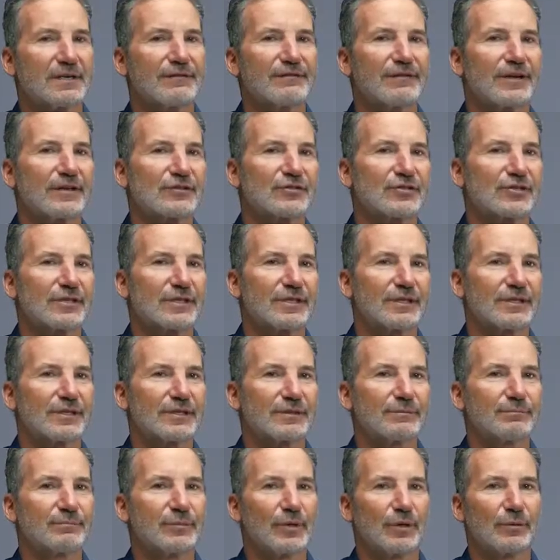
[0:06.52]
he
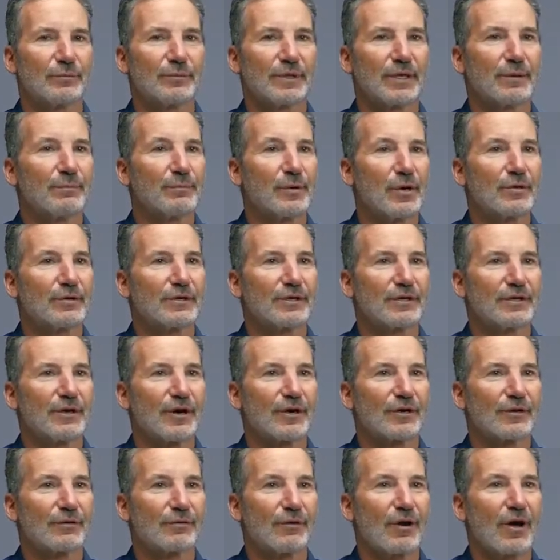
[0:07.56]
eventually built me a boat in
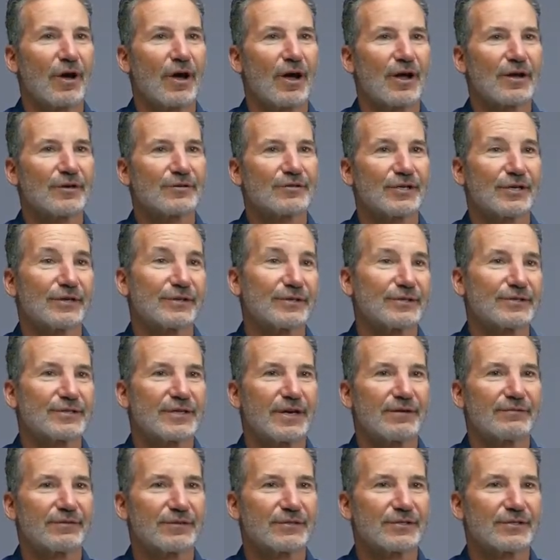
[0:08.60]
our garage here in San